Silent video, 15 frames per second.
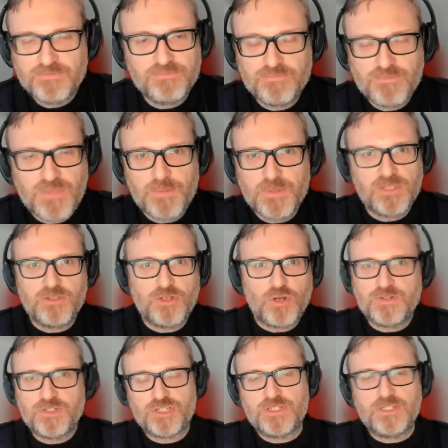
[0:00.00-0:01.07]
maybe you
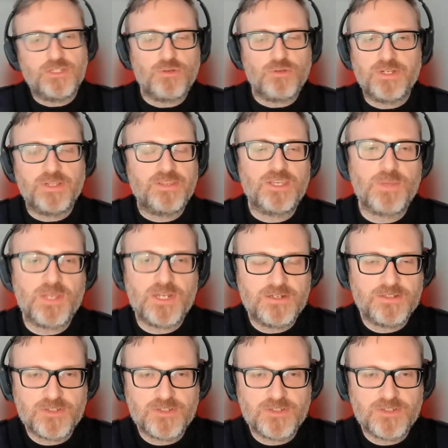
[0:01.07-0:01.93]
don't need to think about it.